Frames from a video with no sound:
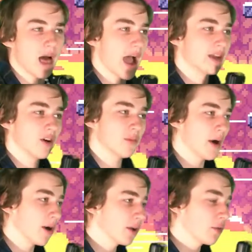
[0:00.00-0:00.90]
I know
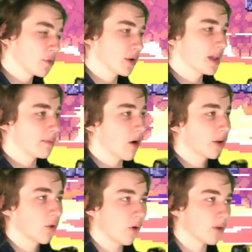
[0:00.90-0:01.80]
Mario 3 and
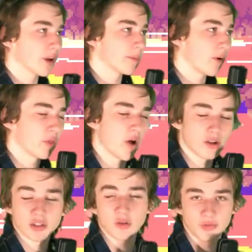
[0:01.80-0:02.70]
Mario World are both
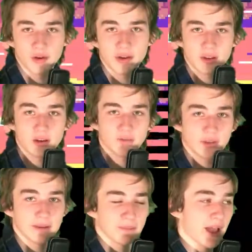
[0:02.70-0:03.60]
also very good
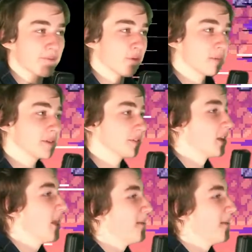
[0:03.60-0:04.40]
feeling platformers,